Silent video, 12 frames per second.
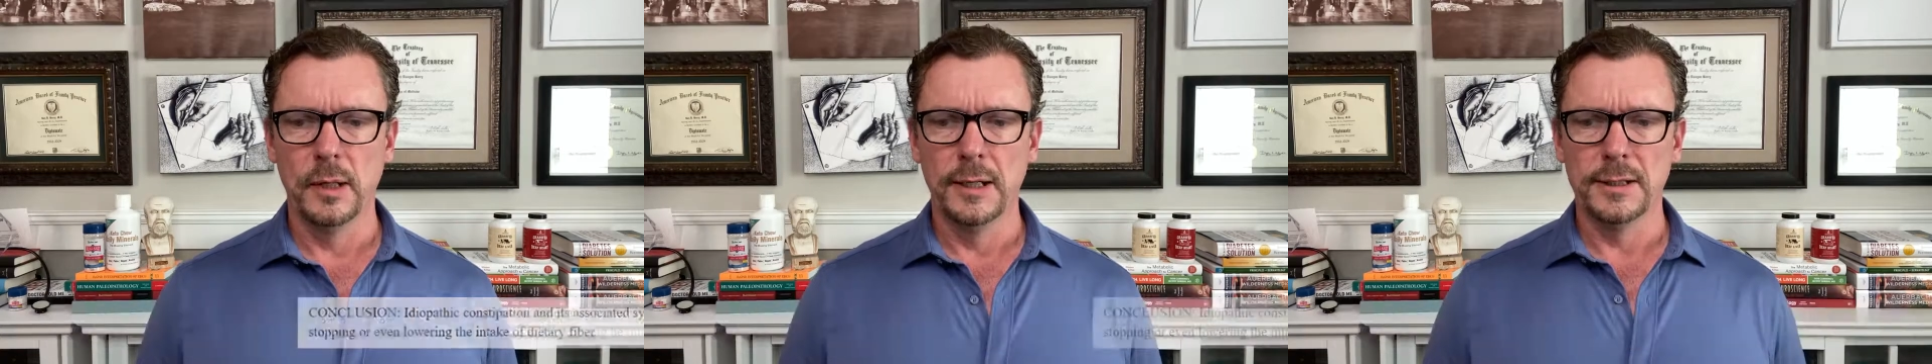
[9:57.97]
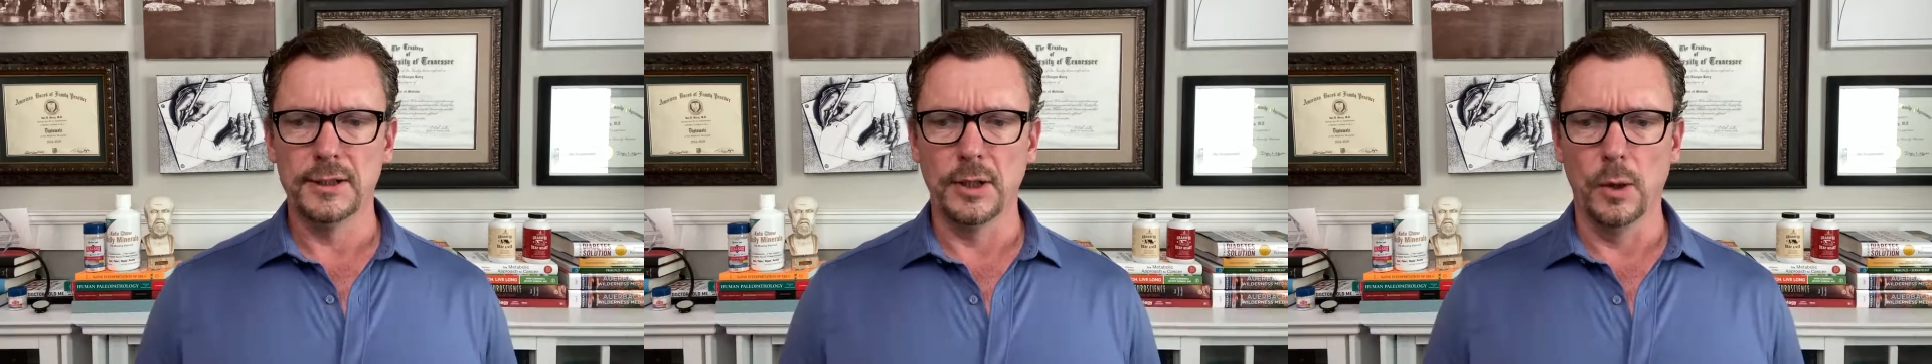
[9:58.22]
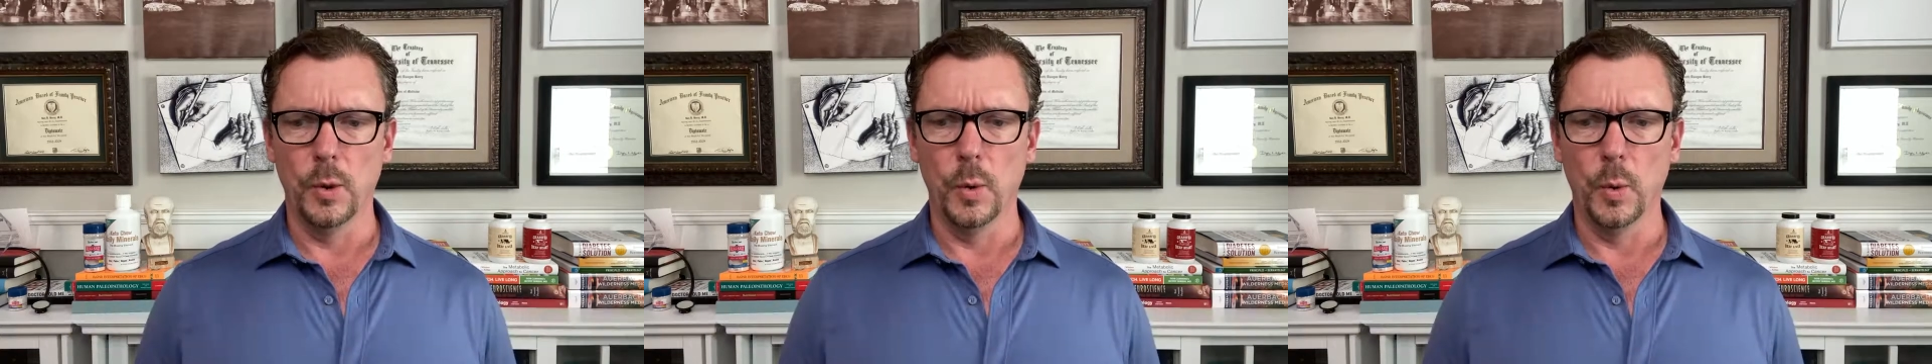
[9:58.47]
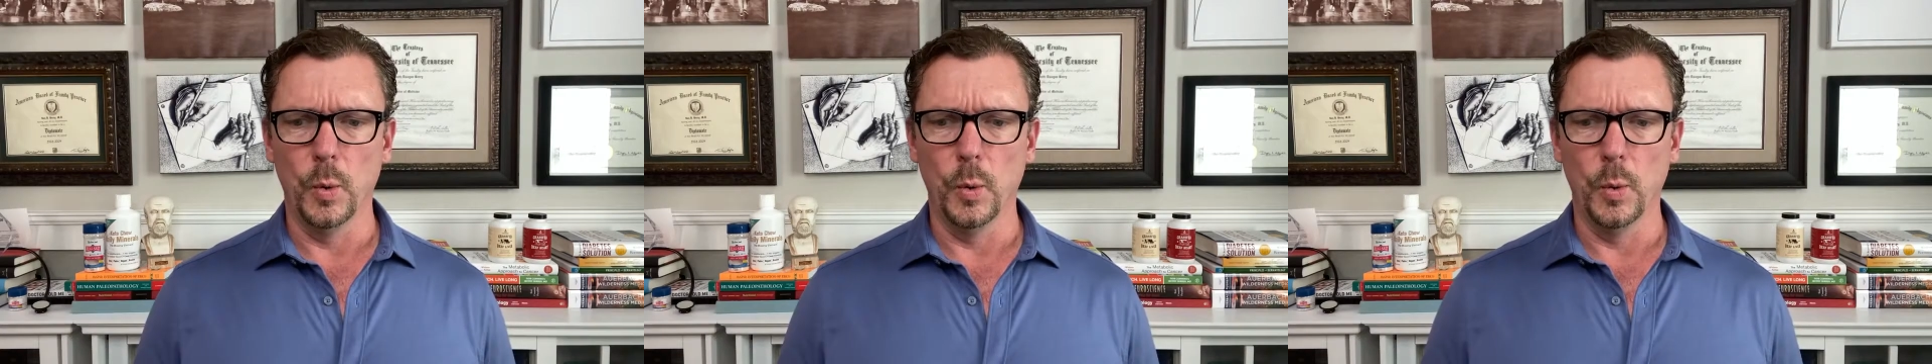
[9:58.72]

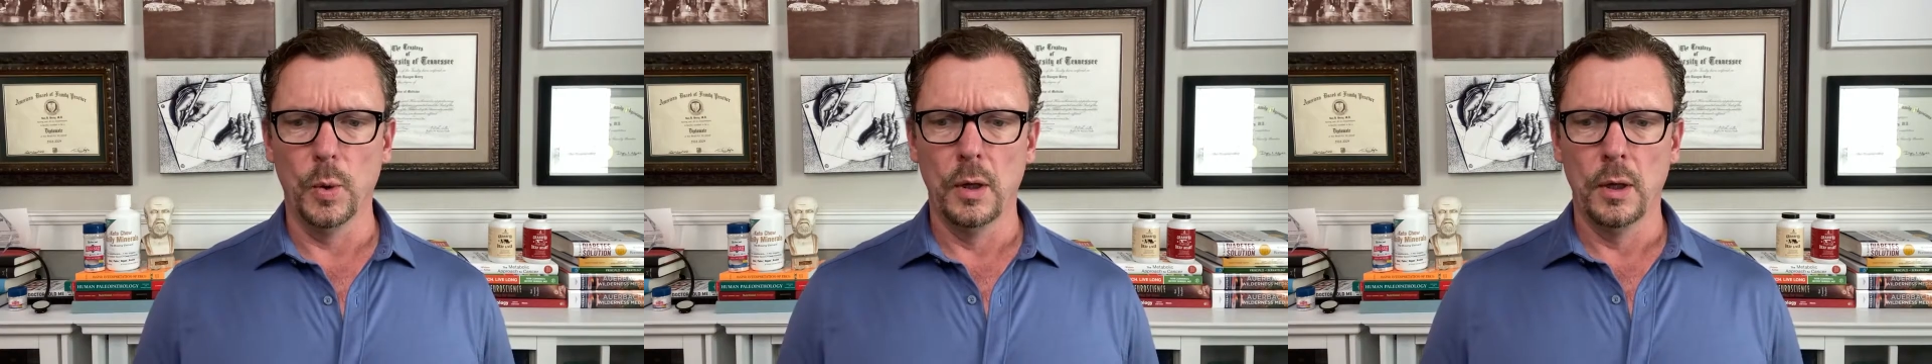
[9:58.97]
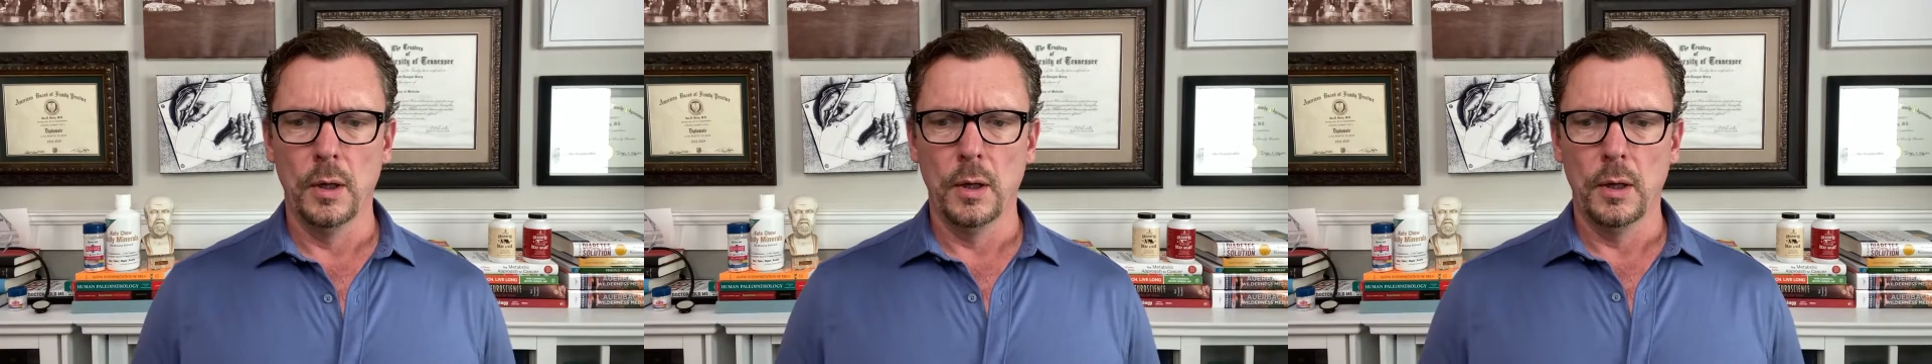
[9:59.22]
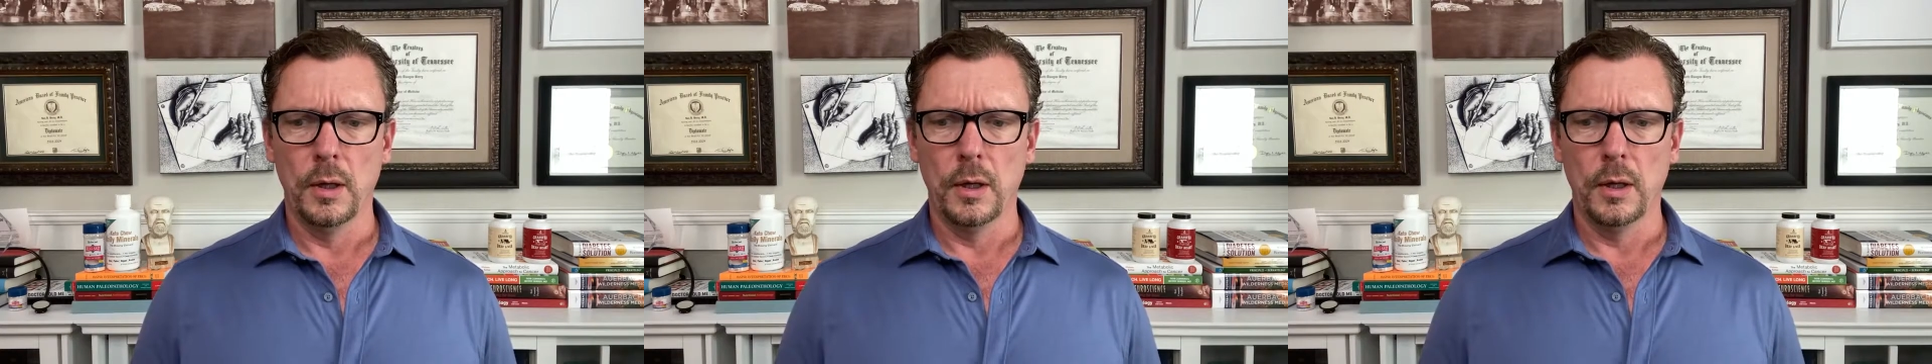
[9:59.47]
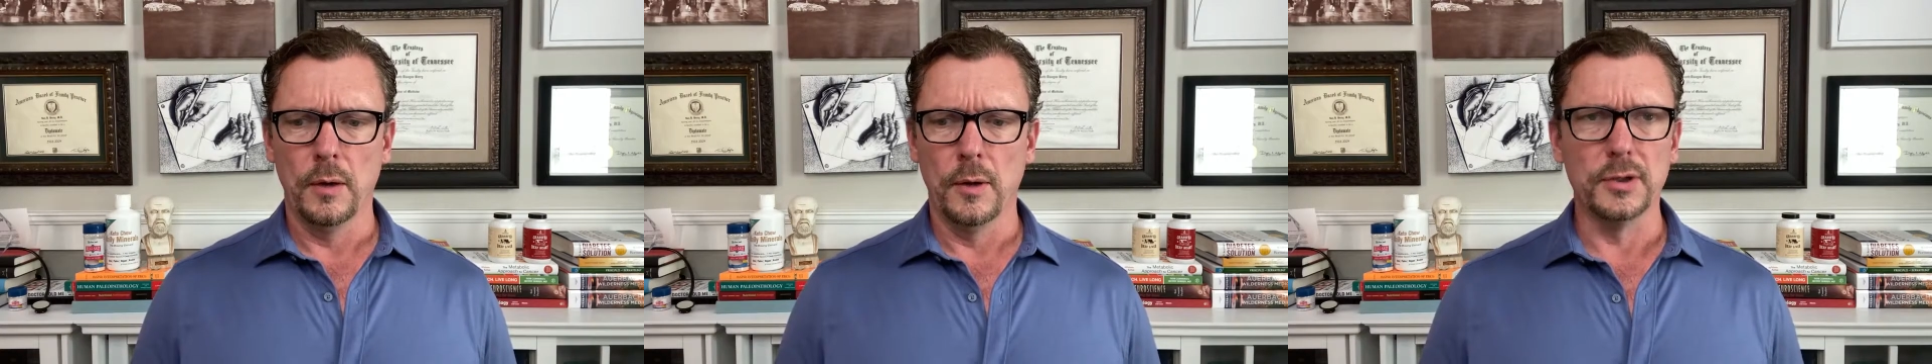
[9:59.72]
So
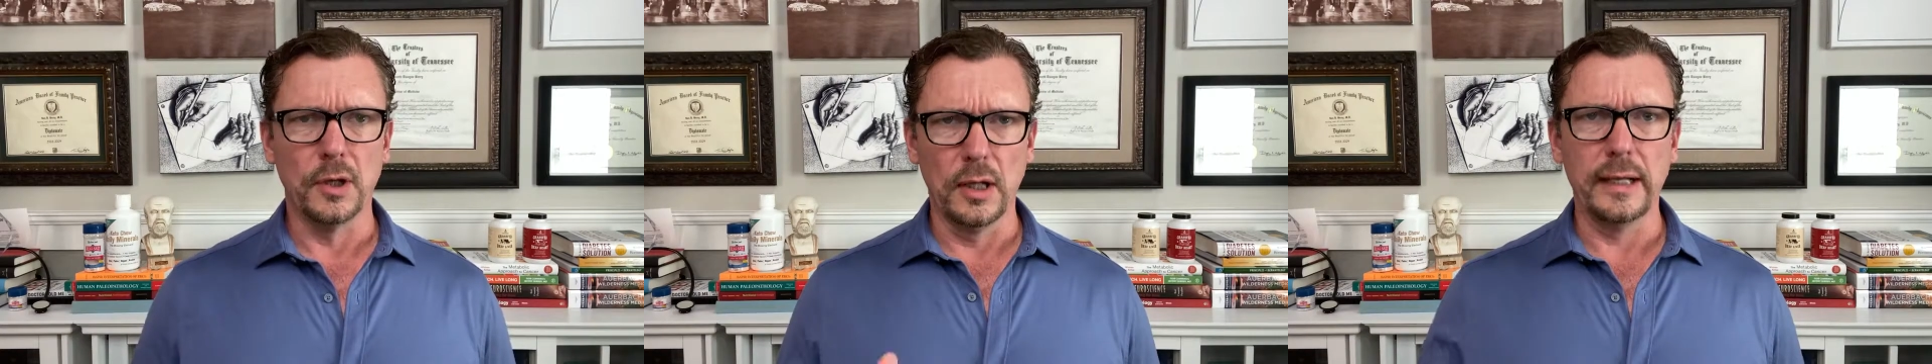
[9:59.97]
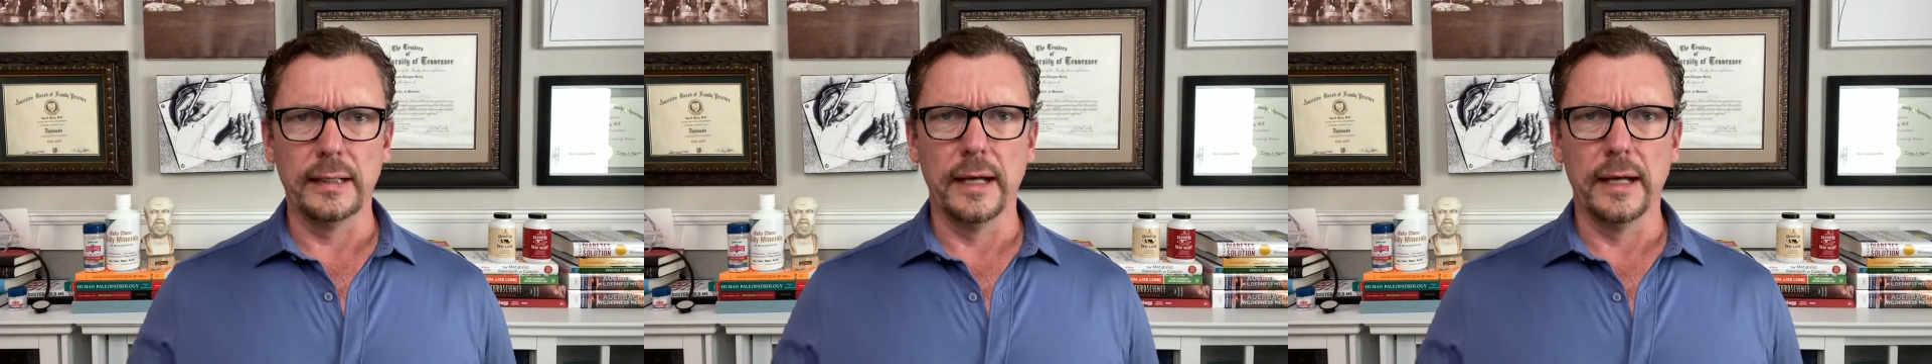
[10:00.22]
there's a link